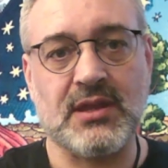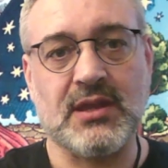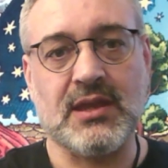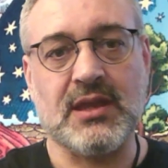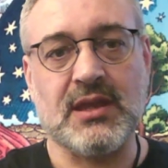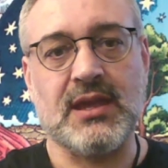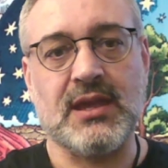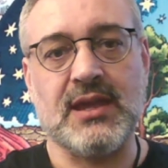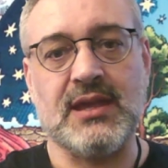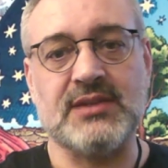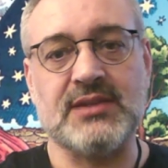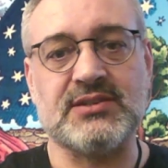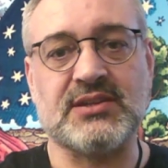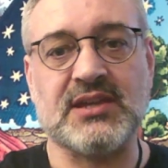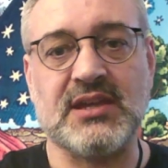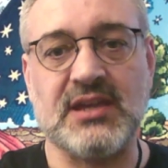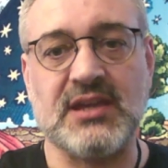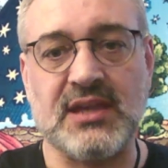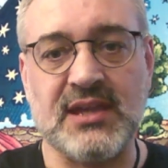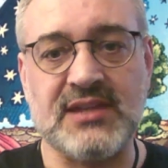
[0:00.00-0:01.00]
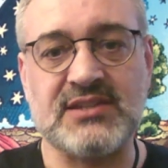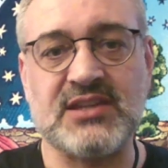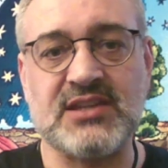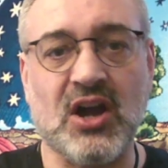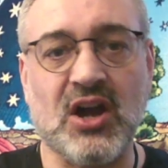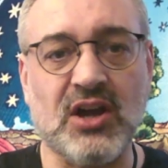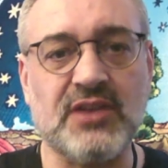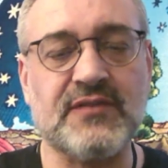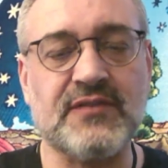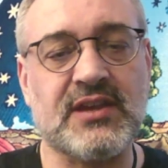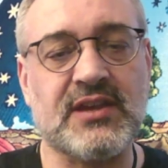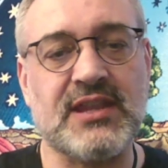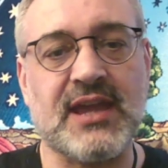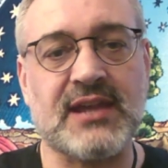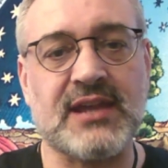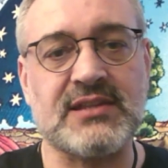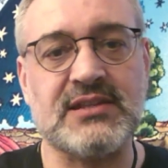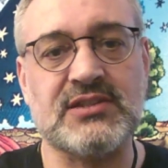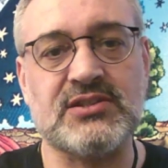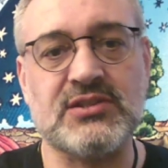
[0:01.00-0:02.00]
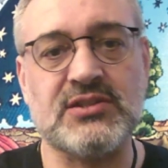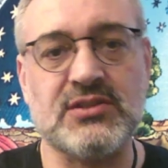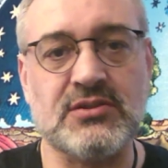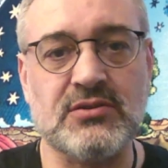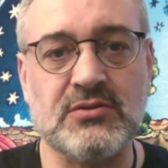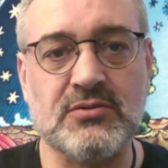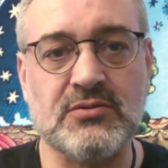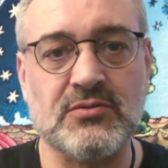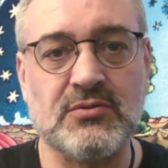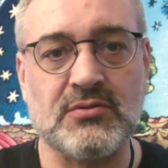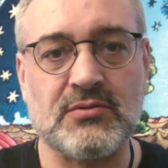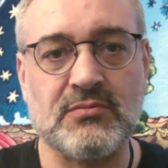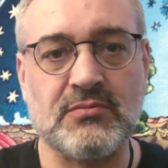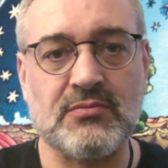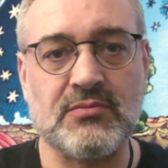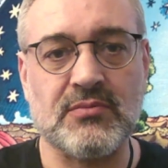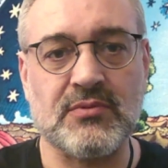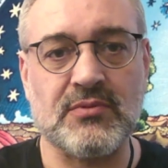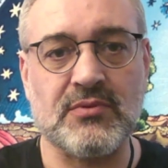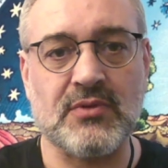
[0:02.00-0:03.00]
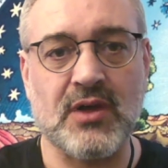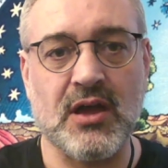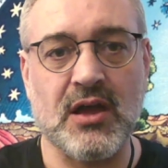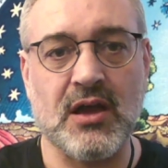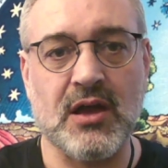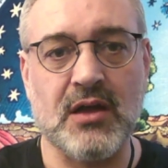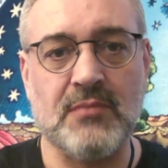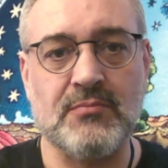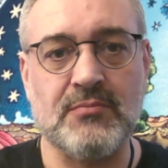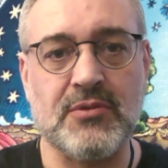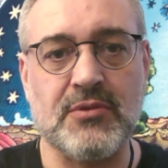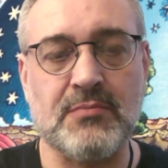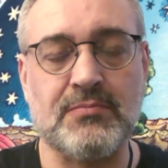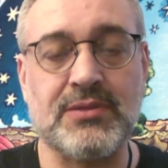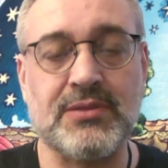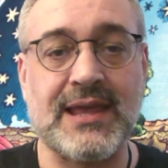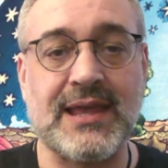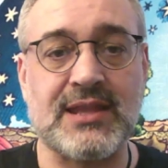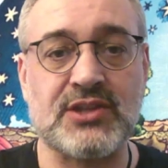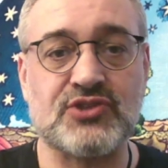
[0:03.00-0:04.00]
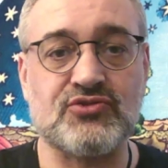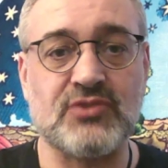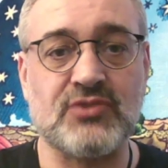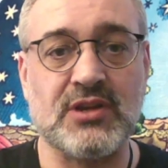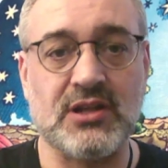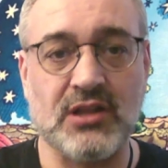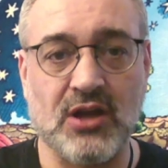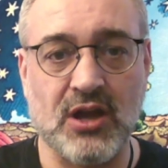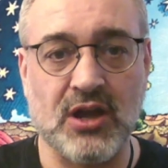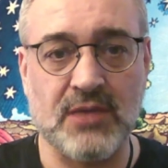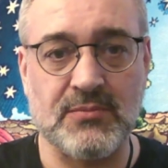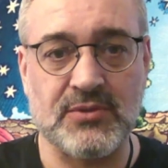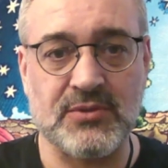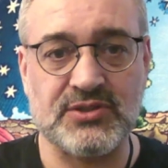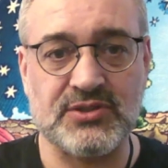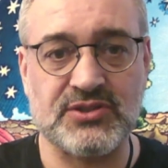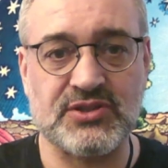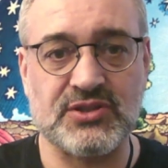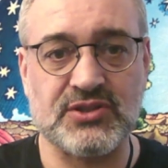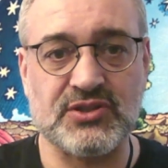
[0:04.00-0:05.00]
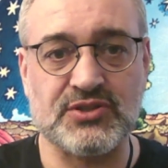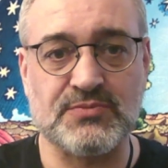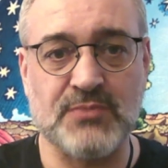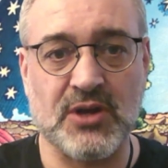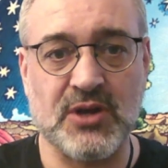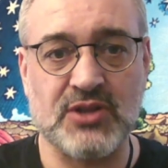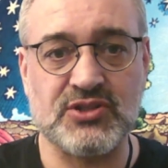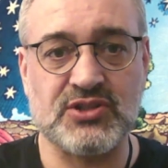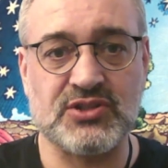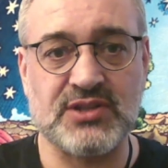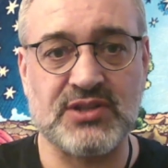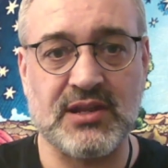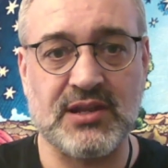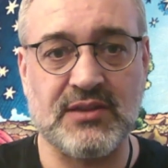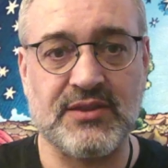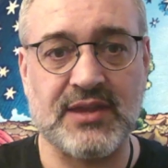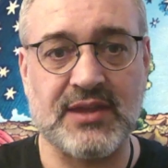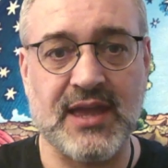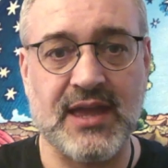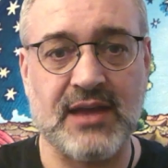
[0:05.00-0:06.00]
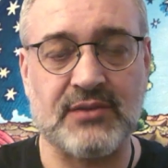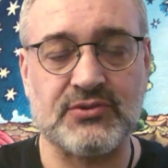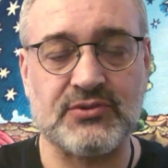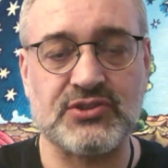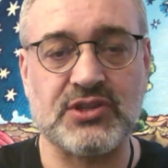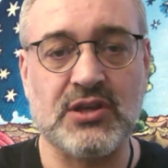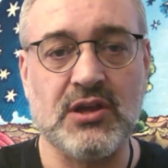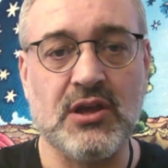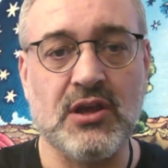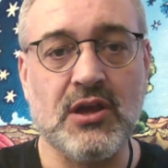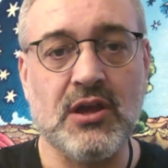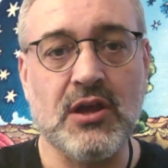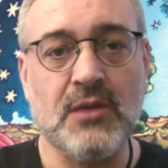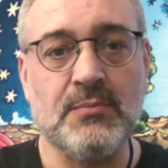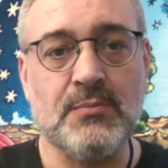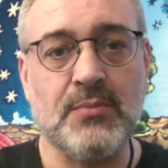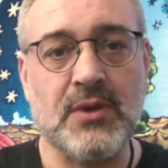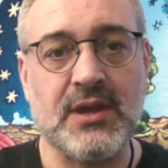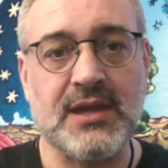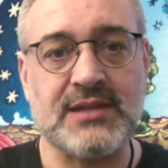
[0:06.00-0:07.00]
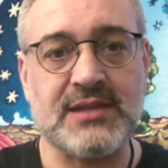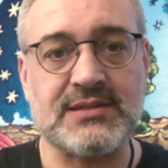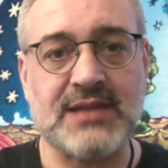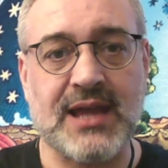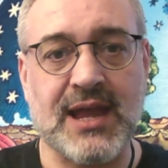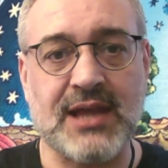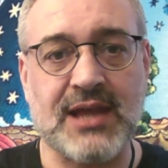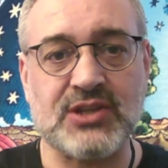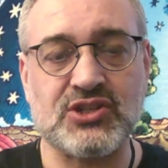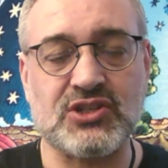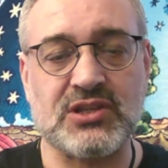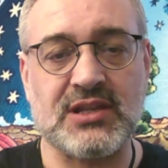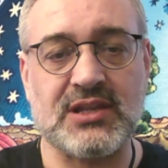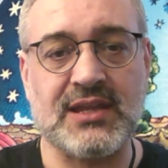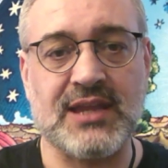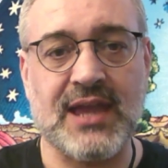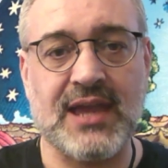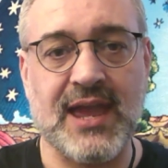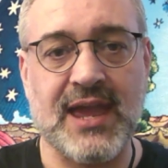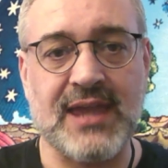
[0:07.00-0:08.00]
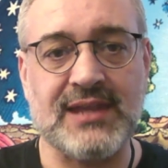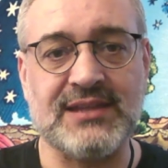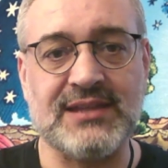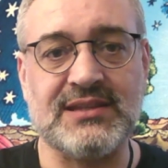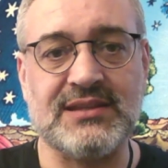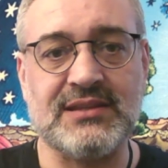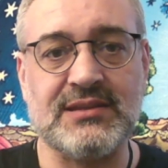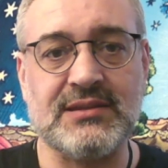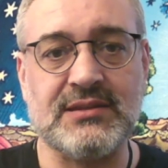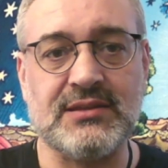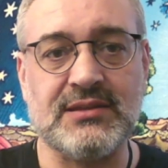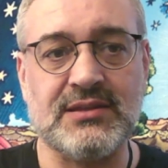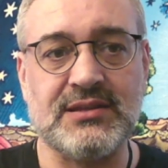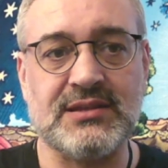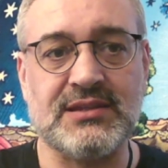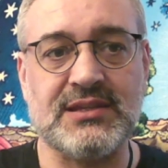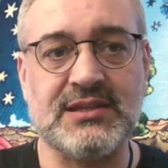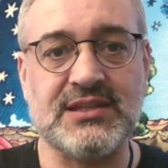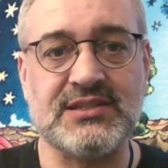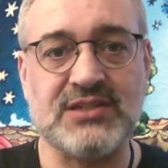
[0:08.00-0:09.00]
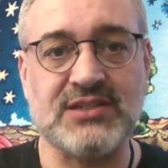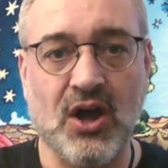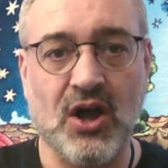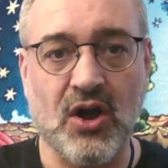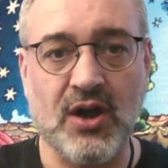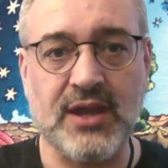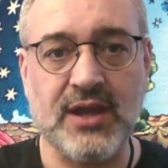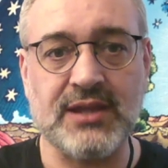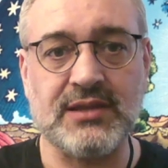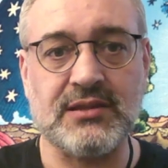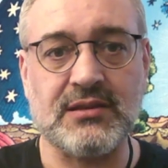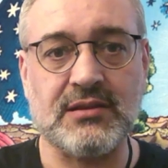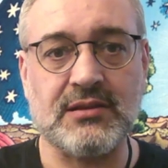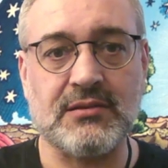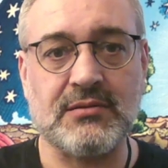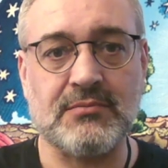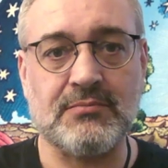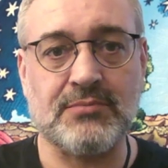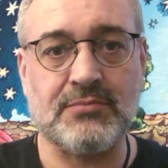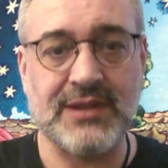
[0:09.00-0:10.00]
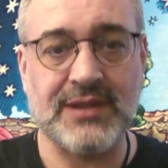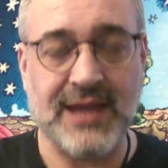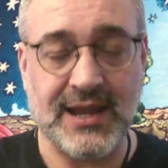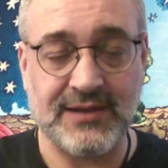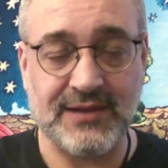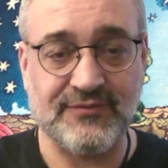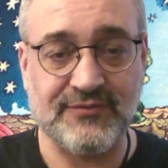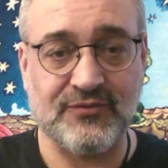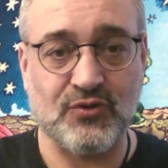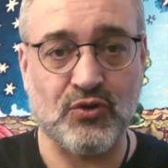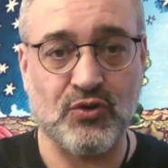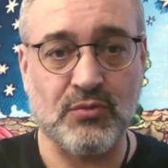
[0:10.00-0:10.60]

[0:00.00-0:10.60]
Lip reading: is kind of connected to the planetary alignments as much as anything else, but it's actually a design platform